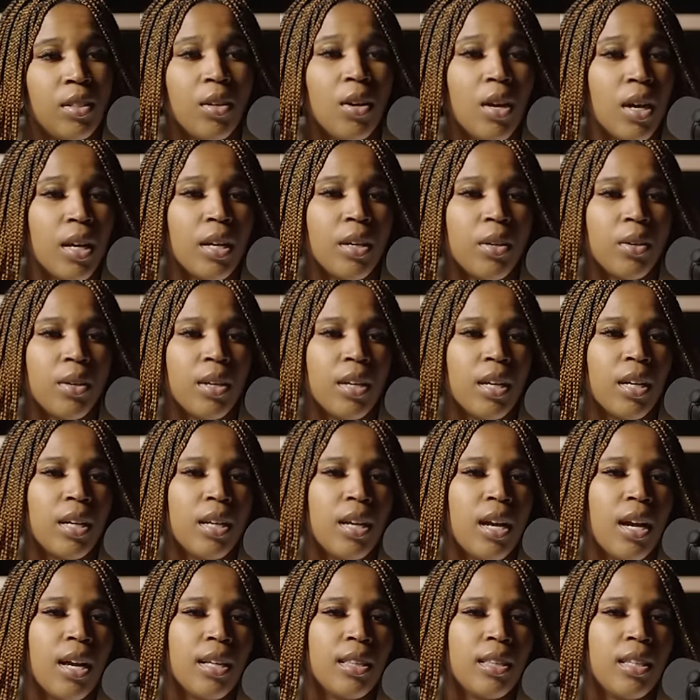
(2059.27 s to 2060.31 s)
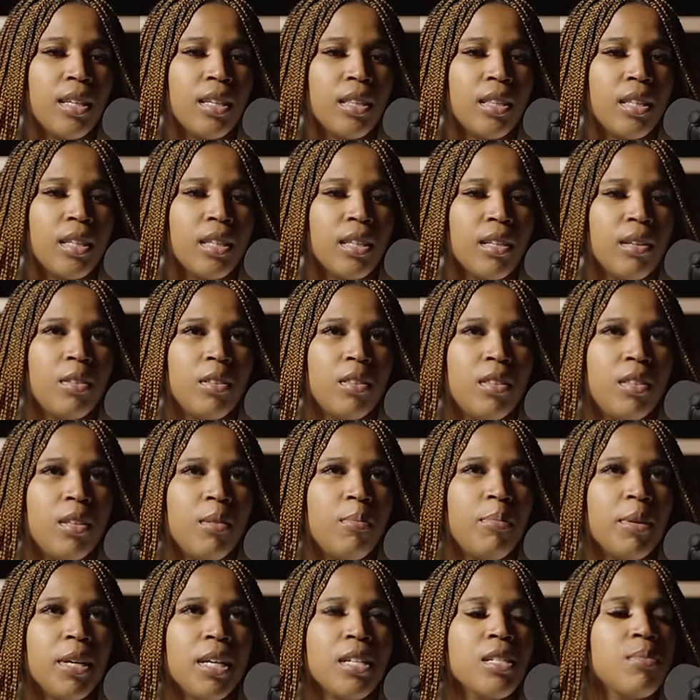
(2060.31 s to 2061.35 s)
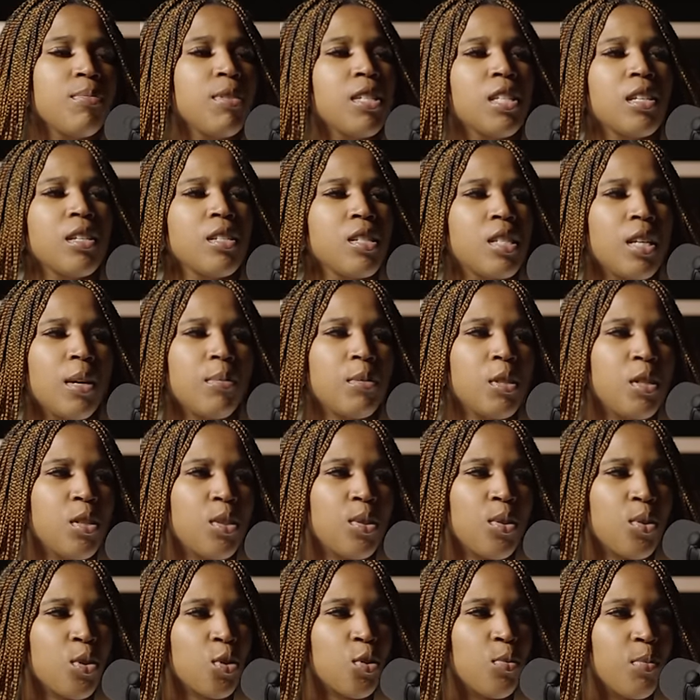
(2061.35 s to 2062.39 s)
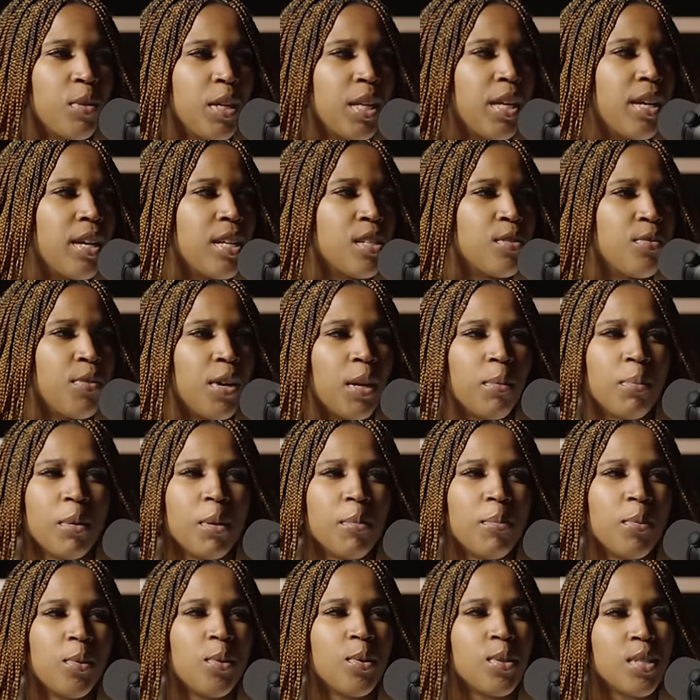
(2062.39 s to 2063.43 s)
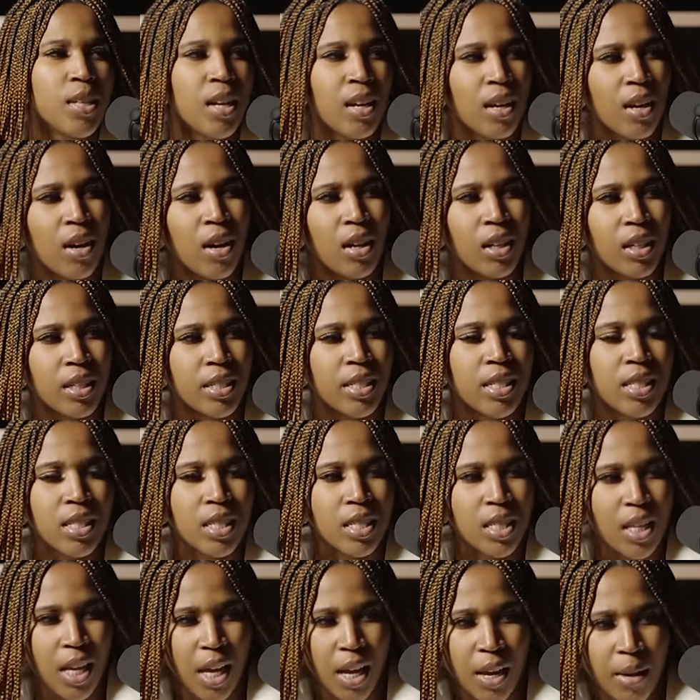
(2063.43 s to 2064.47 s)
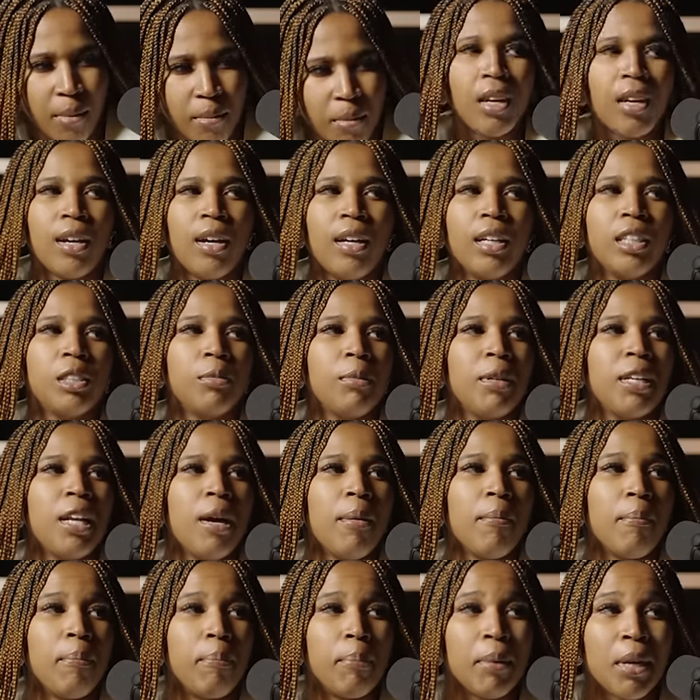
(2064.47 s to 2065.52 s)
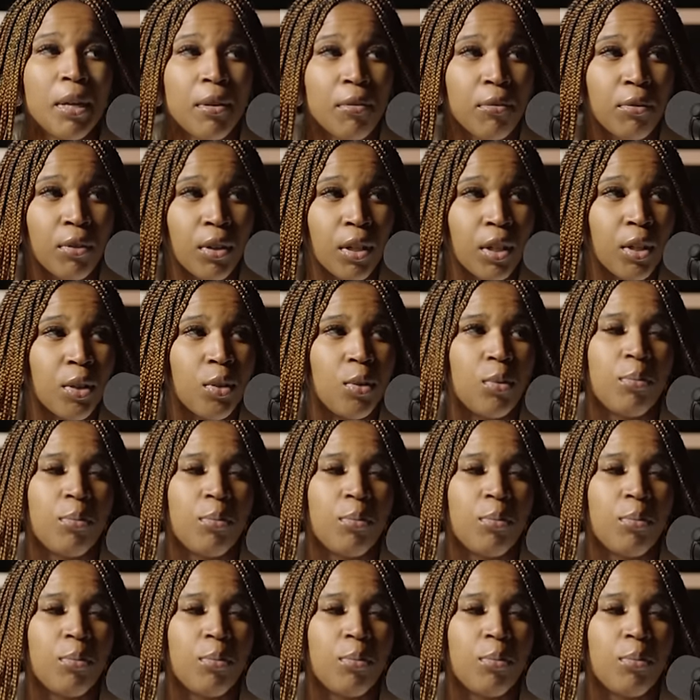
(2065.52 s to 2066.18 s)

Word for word: No, I agree, and I think that the biggest misconception social media has fed people is that college is a scam. College may not be for you,